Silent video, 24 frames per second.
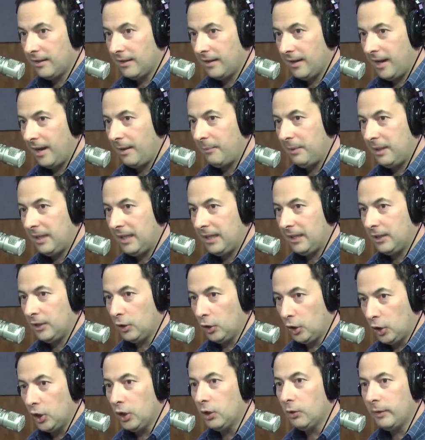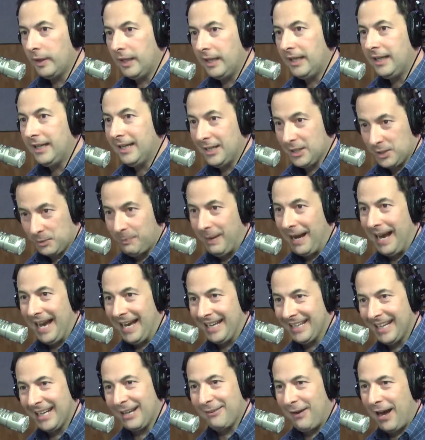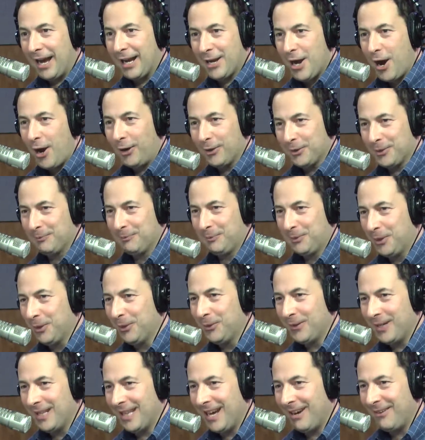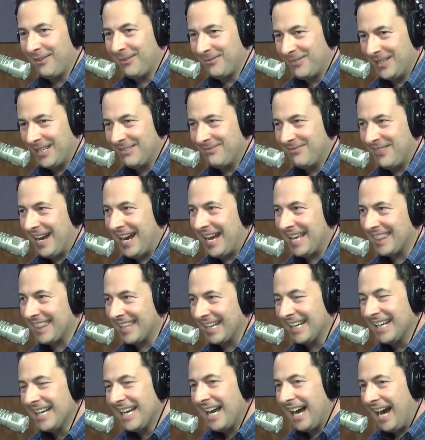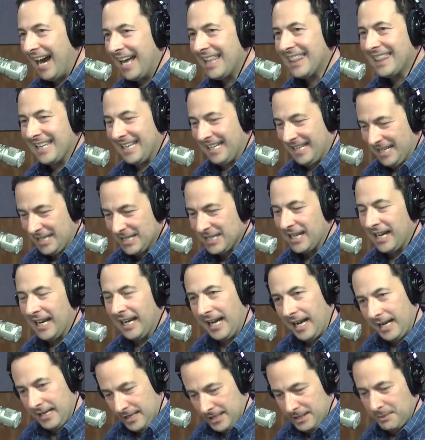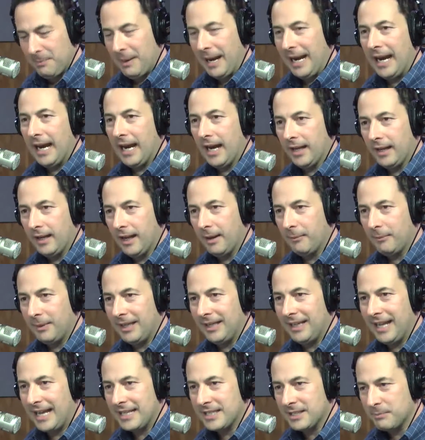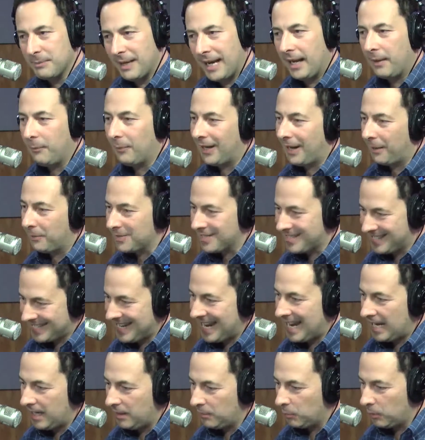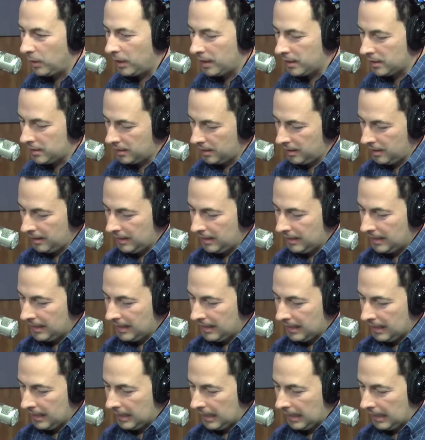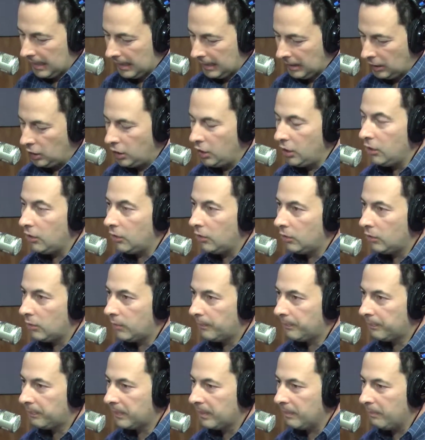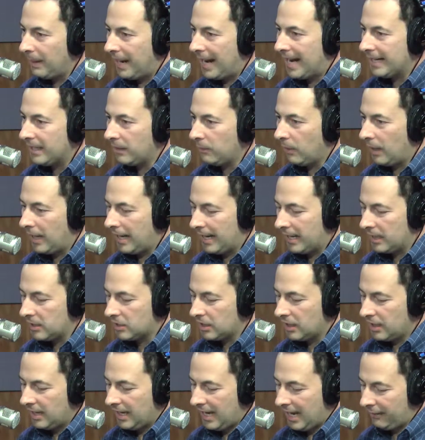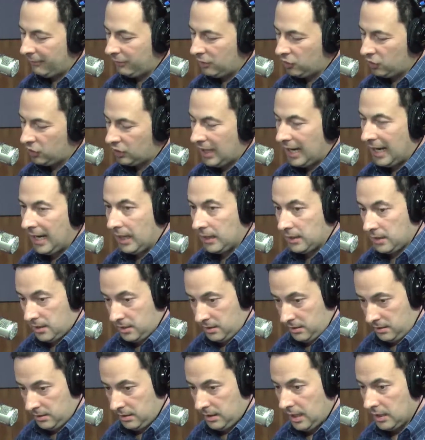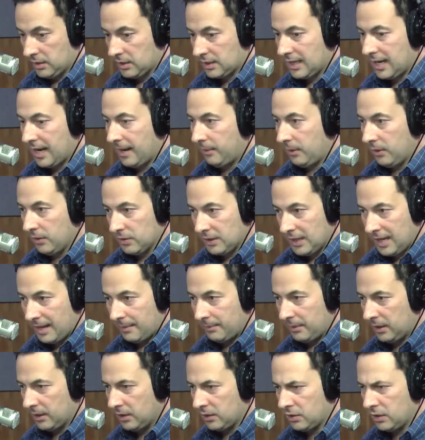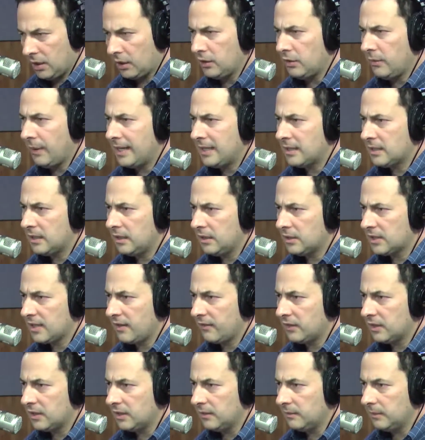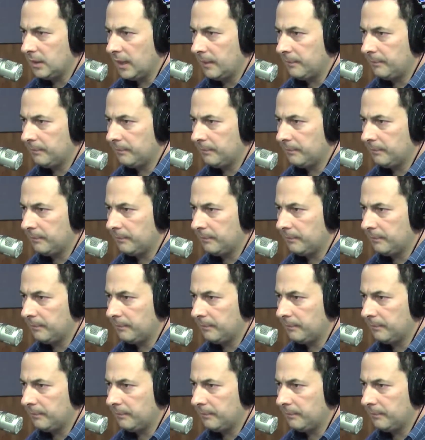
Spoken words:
I mean, gooey is bad. Like if I called him gooey, that would be a bad thing. I think he's a man. I mean, that's a man. What I was saying was, you, body-wise, have a chance as time goes on, because are you 18, 17 yet?